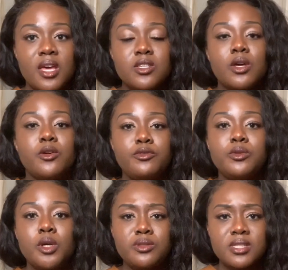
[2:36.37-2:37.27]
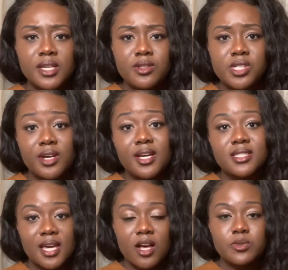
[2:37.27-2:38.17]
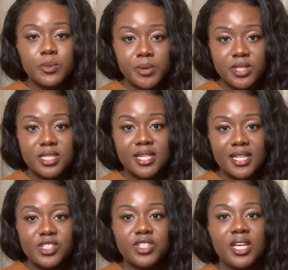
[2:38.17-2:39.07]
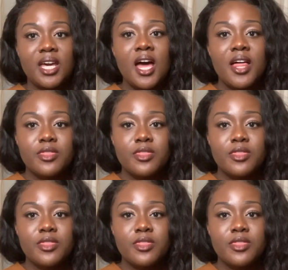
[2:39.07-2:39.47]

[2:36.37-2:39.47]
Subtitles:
So if you notice that your child has a cow's milk protein allergy,